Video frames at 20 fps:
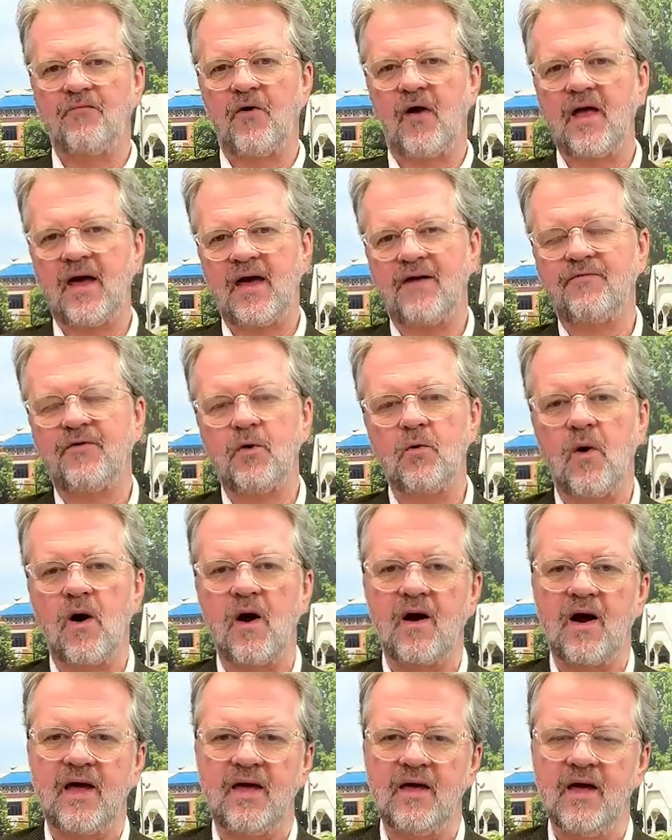Hey, if you
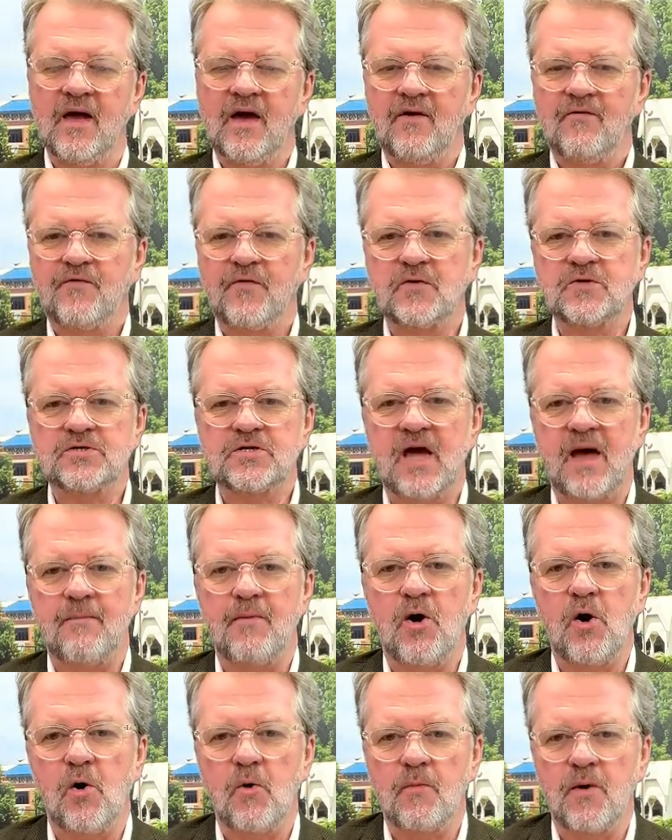are a first-time
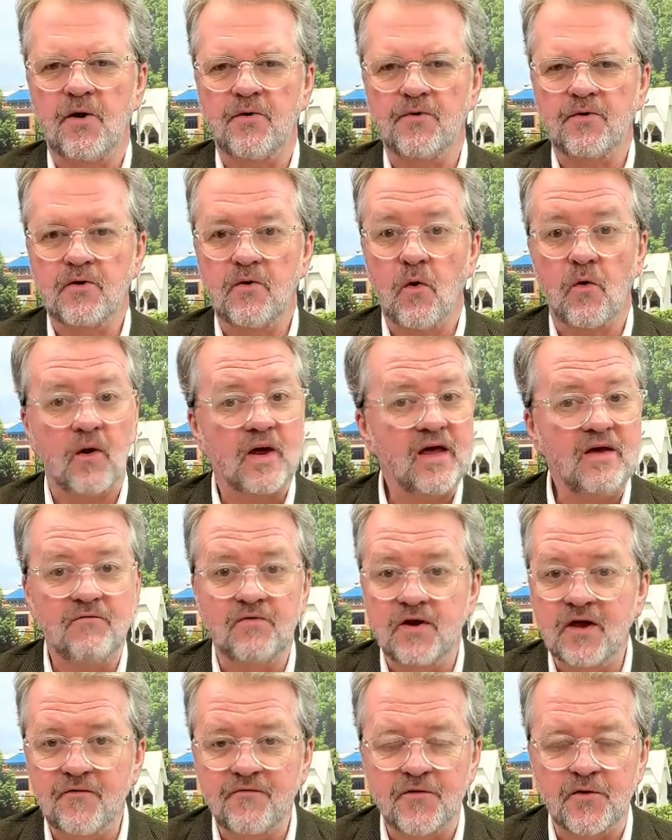homeowner, or
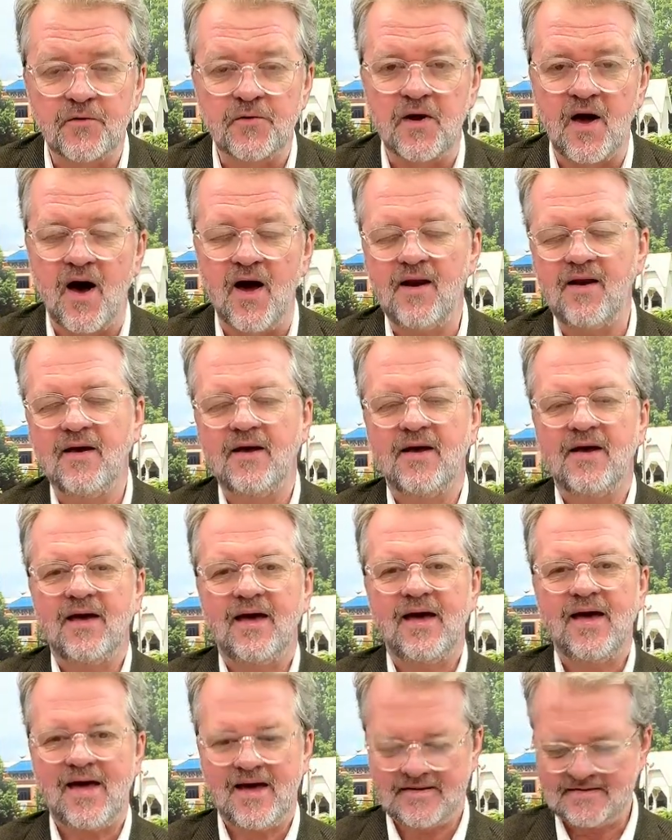even if you're not,
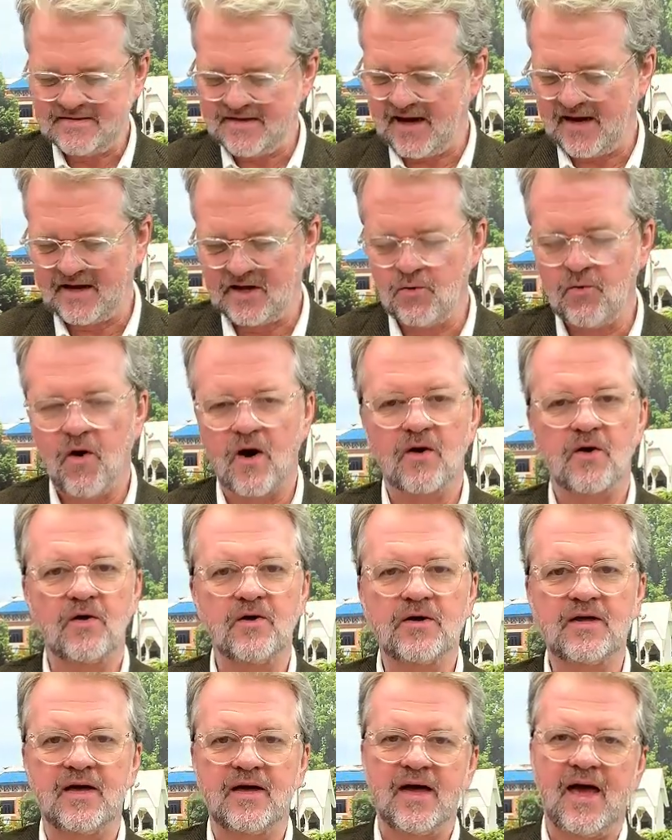and you are
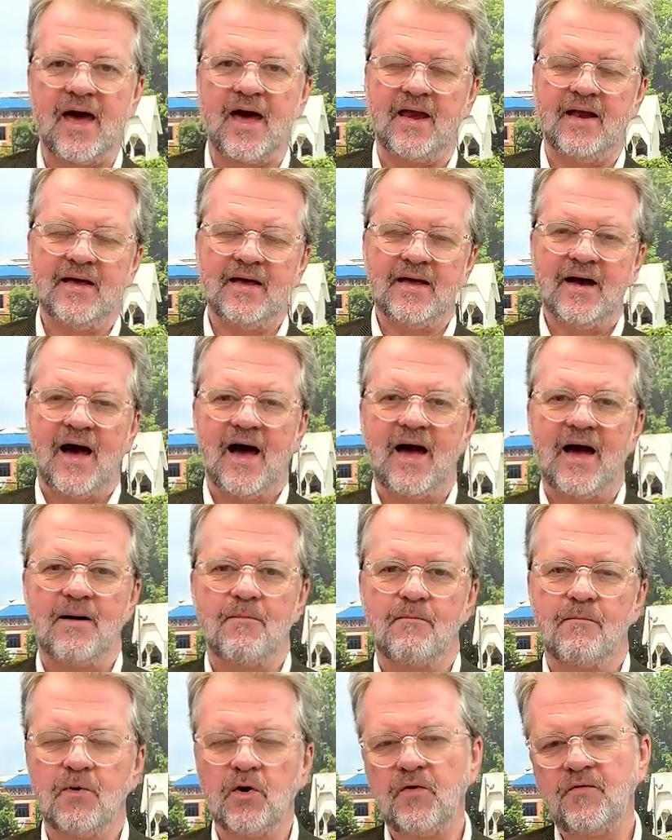looking at
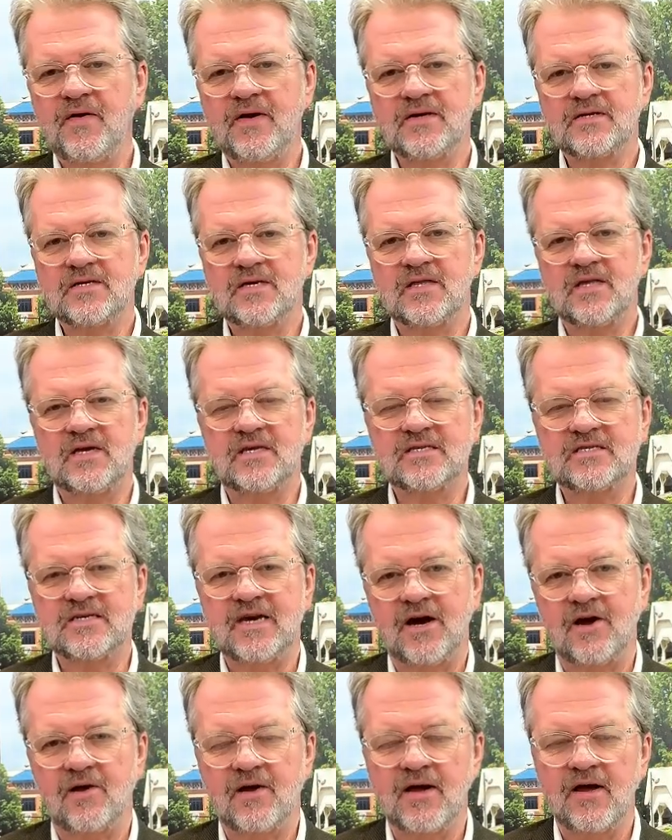moving to this
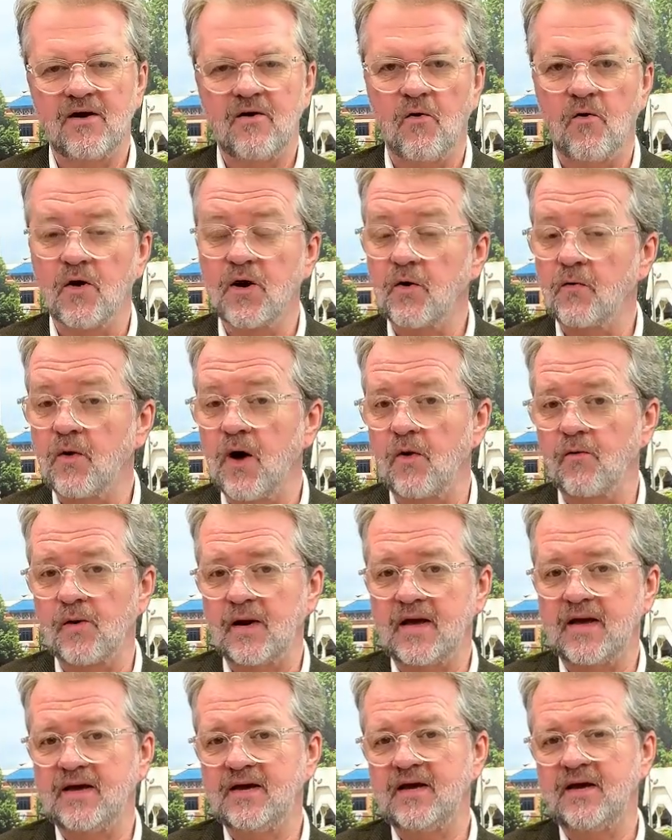area, or you're
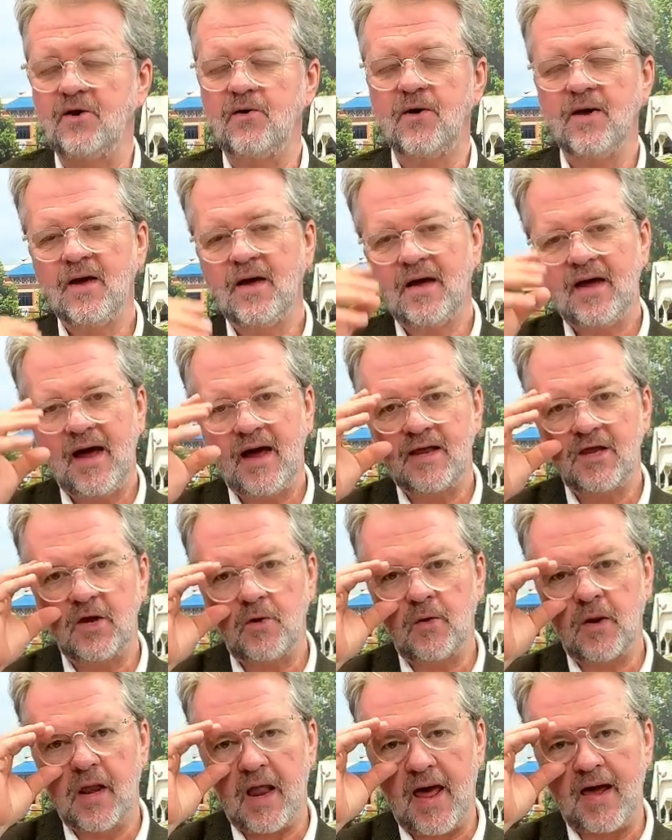already here and you
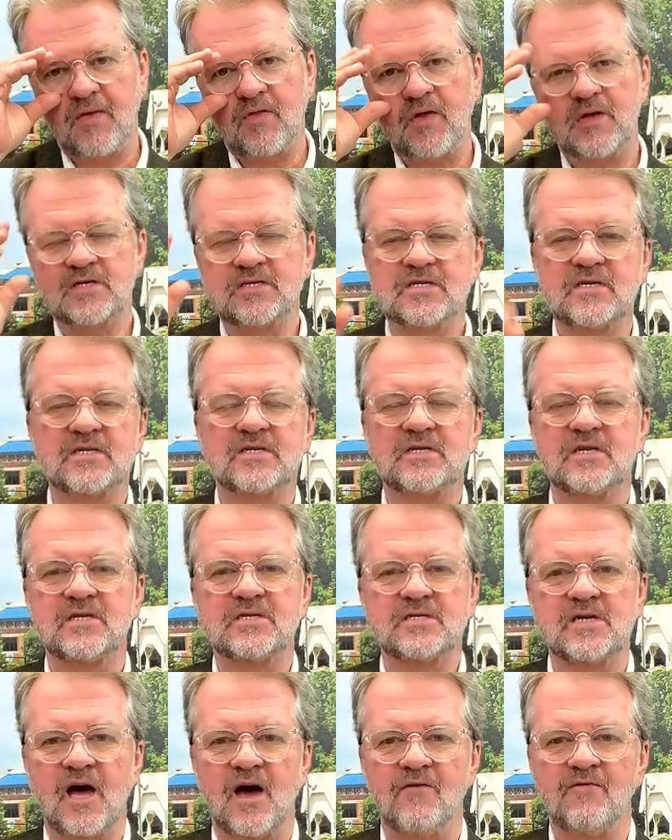would like the assistance
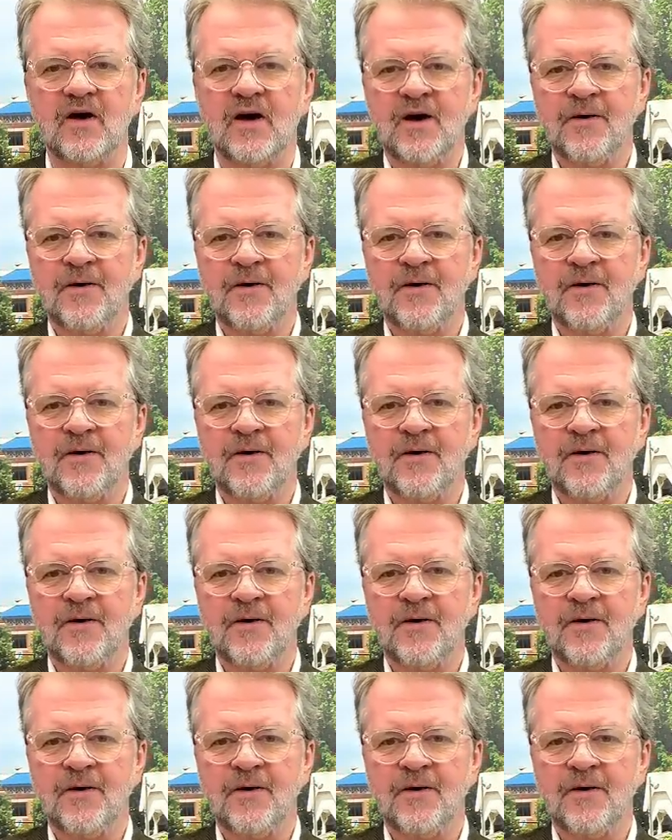of